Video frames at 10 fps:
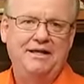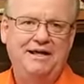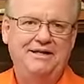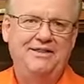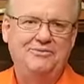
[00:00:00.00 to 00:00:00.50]

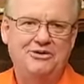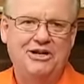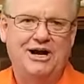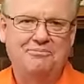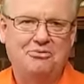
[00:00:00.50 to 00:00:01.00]
that we're
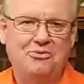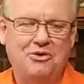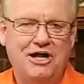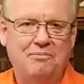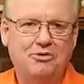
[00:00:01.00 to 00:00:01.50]

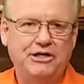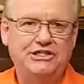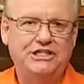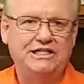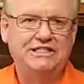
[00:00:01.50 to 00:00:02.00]
not
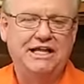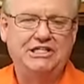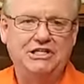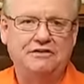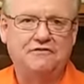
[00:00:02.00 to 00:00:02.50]
preaching and
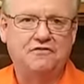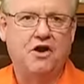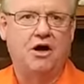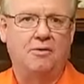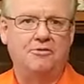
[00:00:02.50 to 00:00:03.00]
teaching
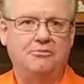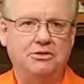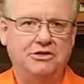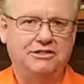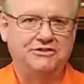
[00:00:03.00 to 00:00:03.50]
from the
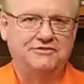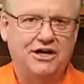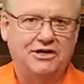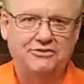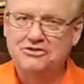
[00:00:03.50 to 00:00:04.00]
books of
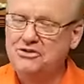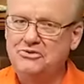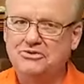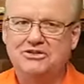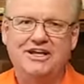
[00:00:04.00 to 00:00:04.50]
Dr.
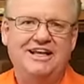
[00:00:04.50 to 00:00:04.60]
Seuss.